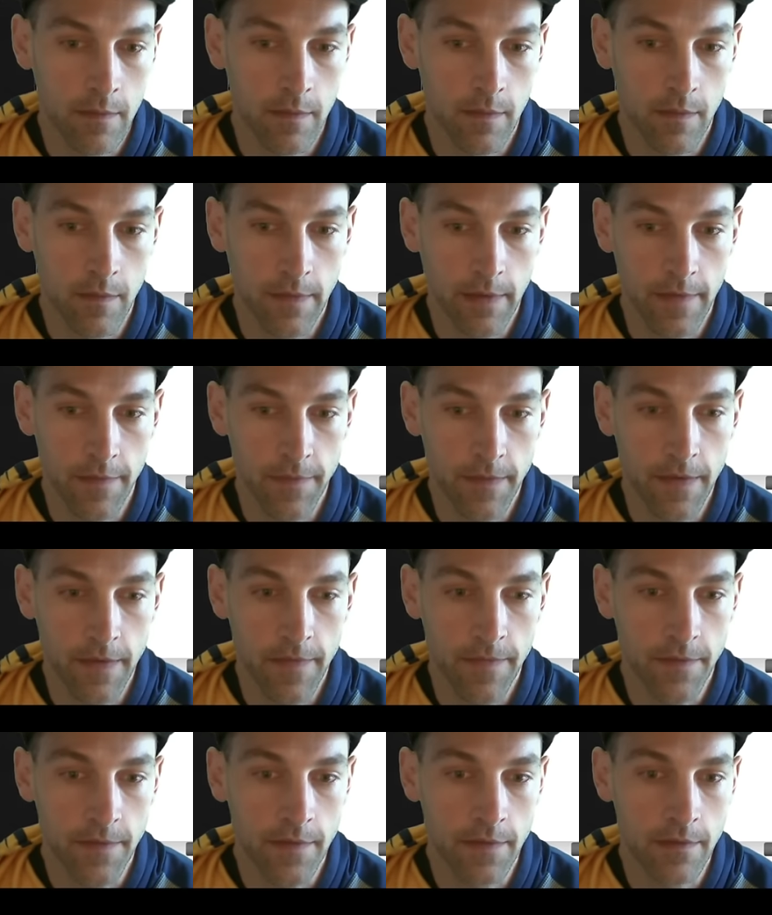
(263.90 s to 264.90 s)
Okay,
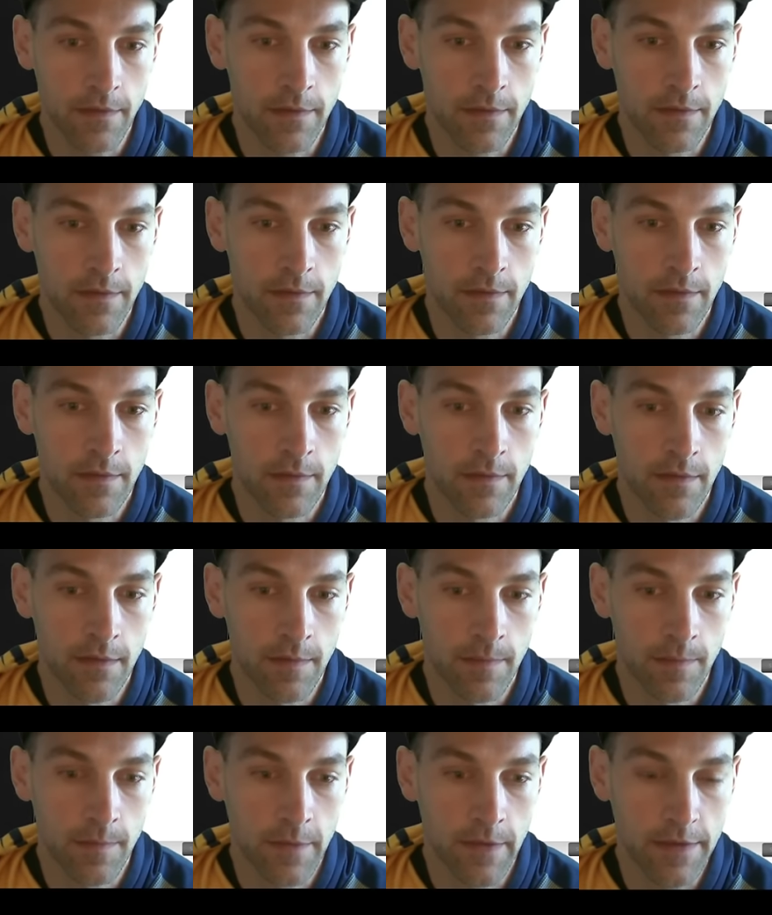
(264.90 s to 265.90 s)
Faithful,
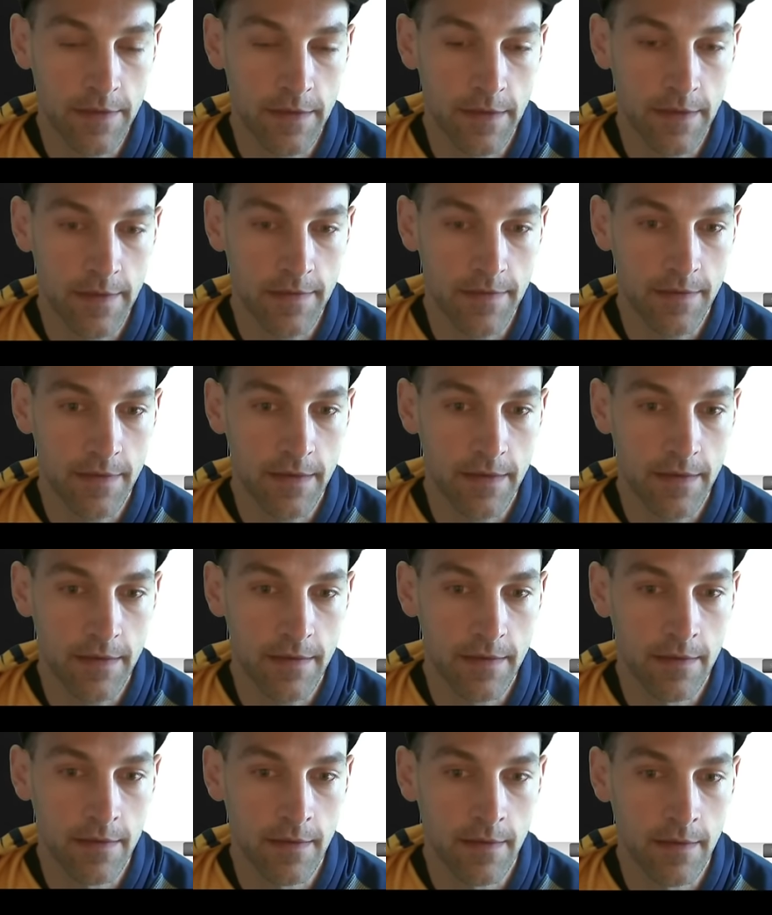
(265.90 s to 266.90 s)
play Chancery,
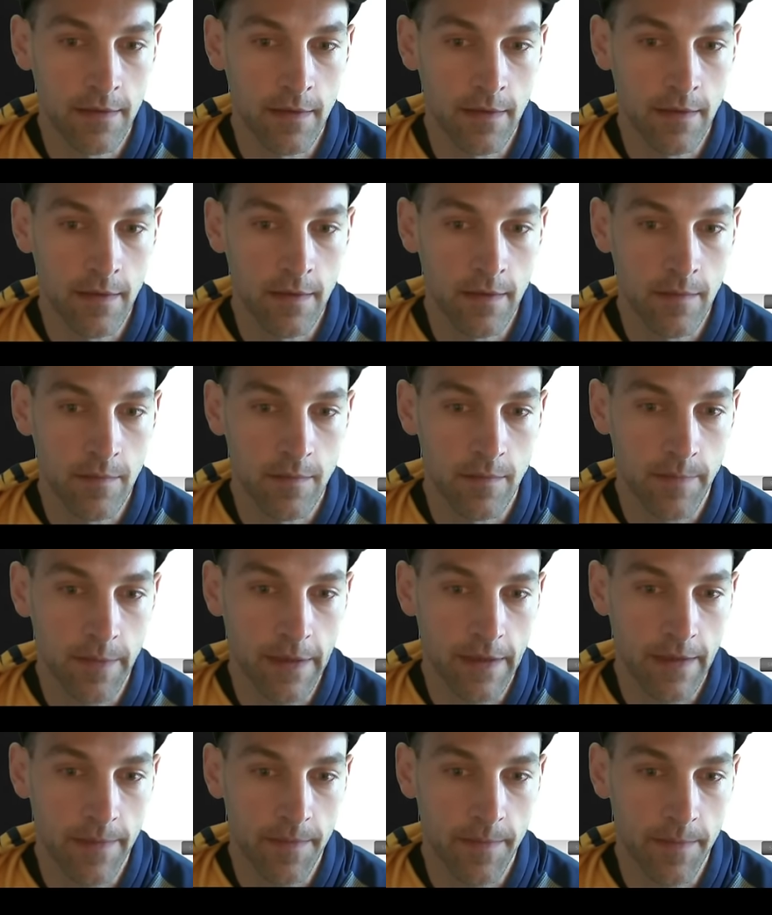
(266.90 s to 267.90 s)
pick
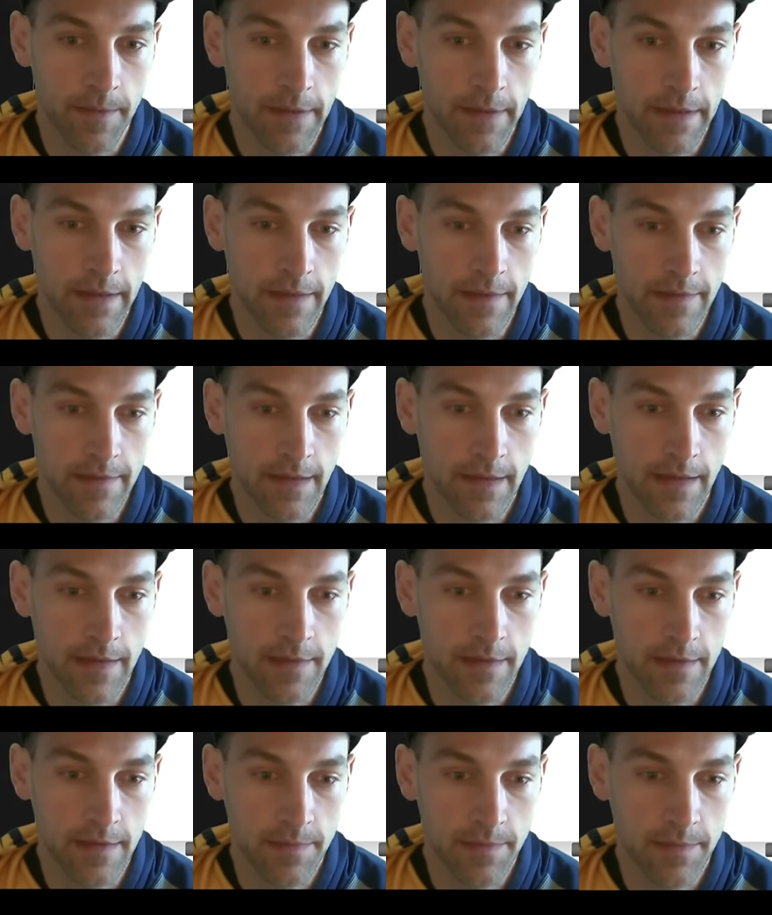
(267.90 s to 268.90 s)
up the planes, and
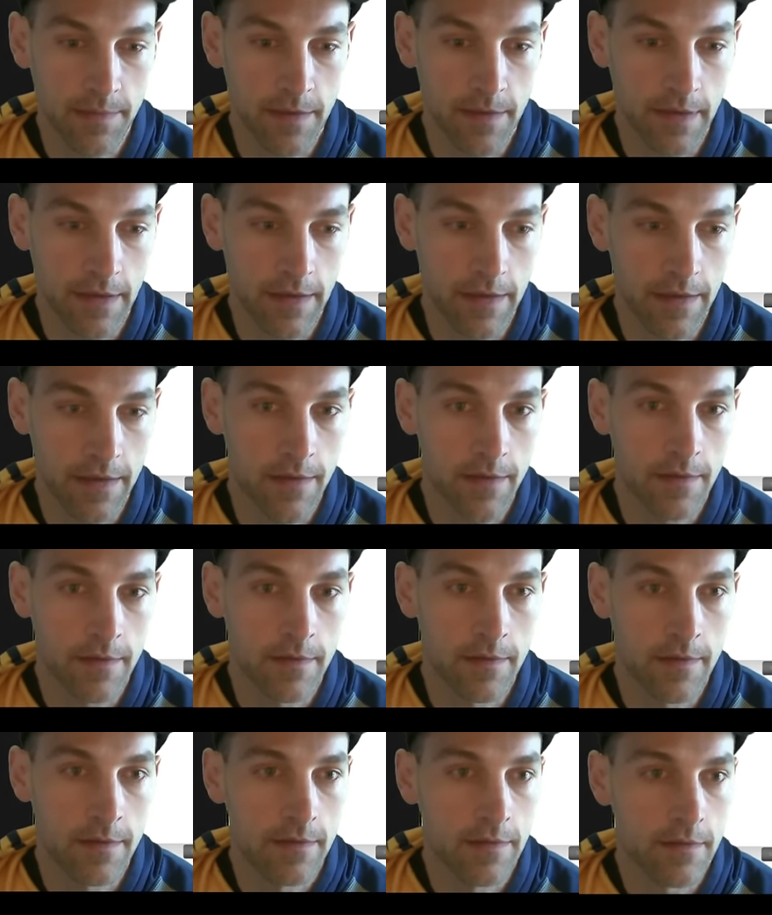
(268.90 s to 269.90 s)
just preordain here.
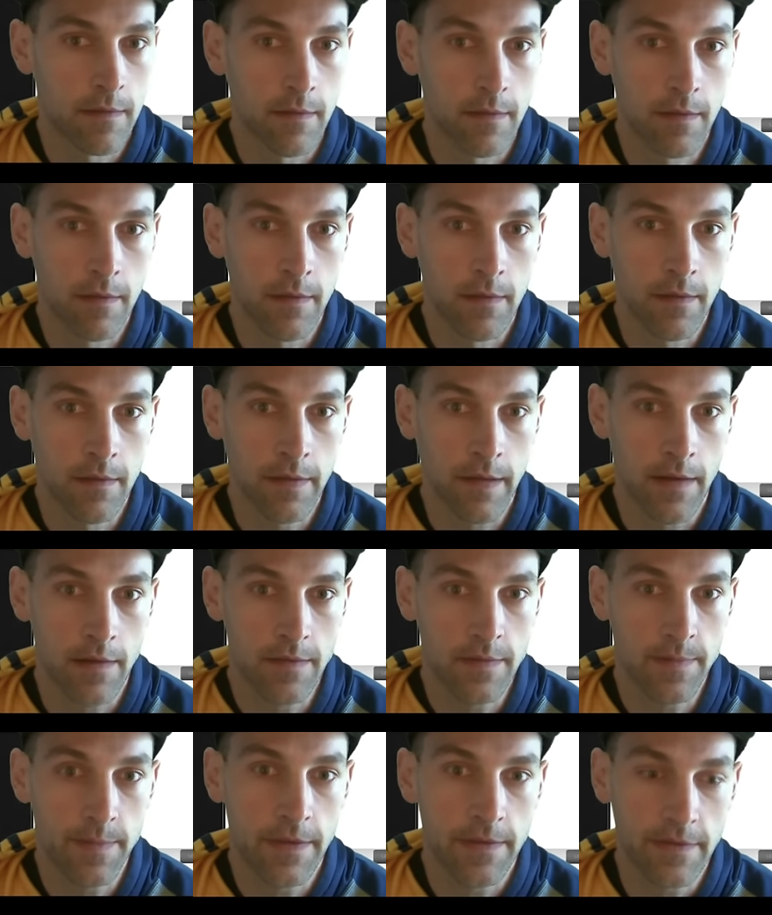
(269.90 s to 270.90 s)

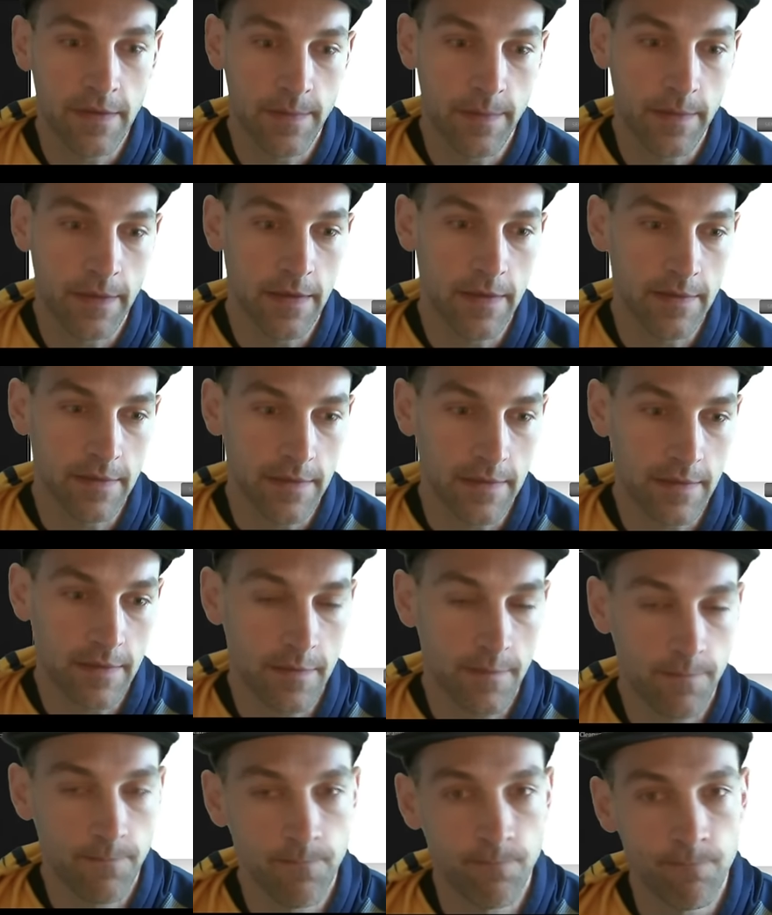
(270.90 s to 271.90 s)
Counterspell, Deep Analysis.
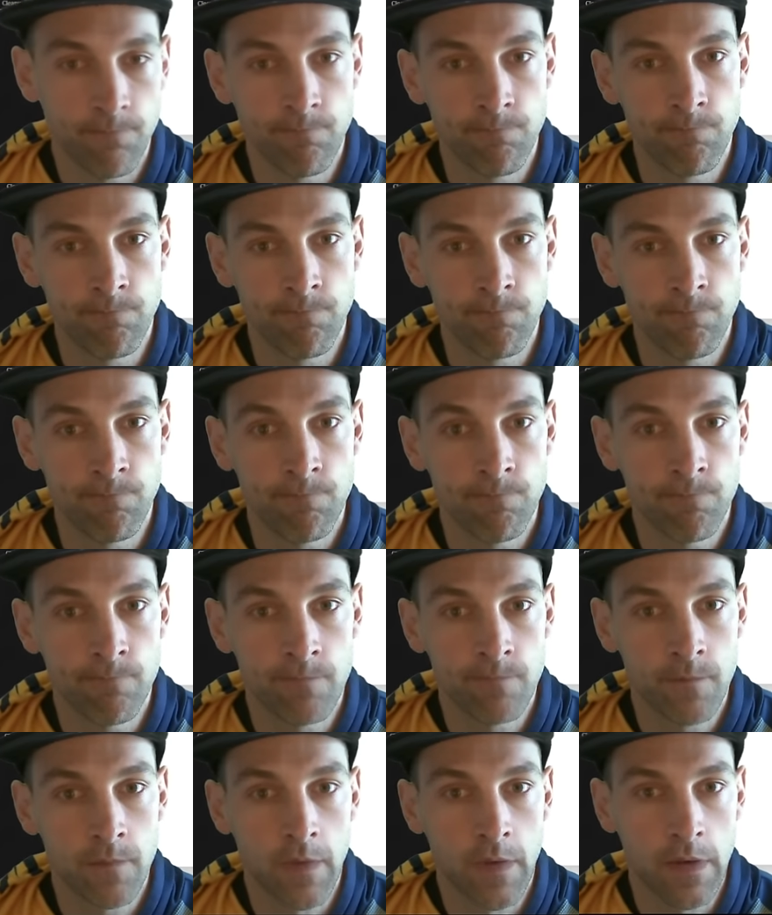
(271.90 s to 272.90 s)
Hmm. I
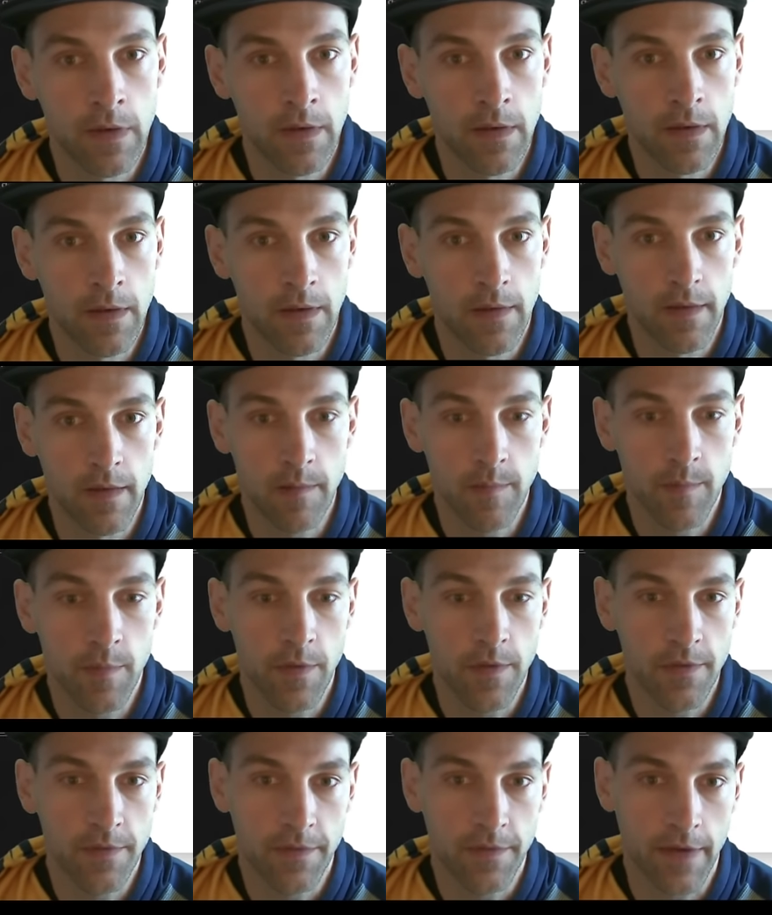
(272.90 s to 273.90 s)
think both
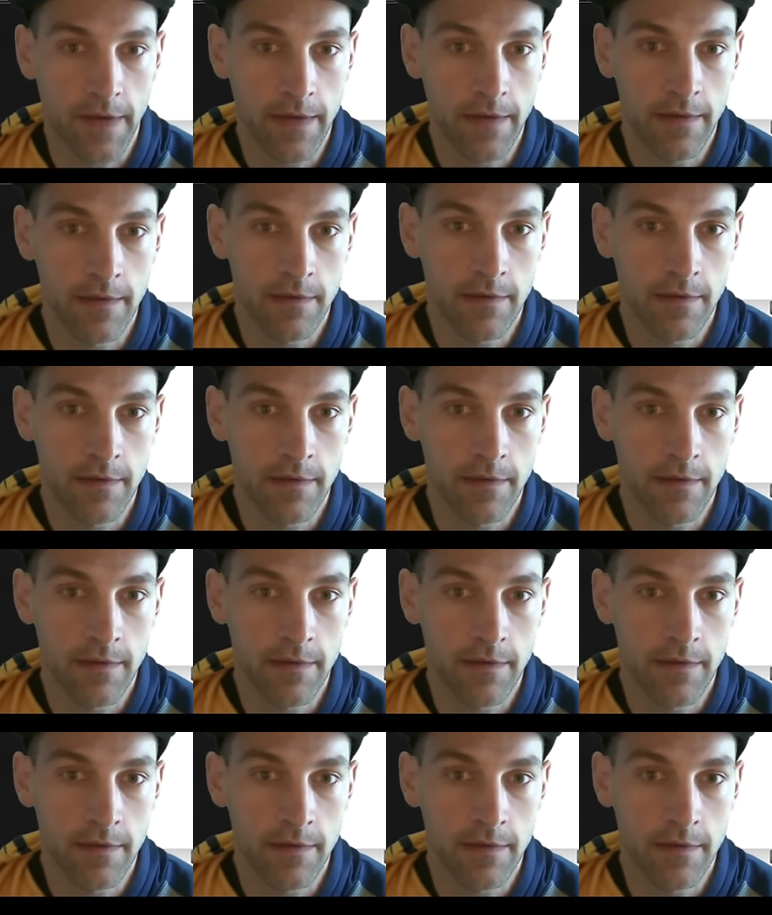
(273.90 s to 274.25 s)
are fine.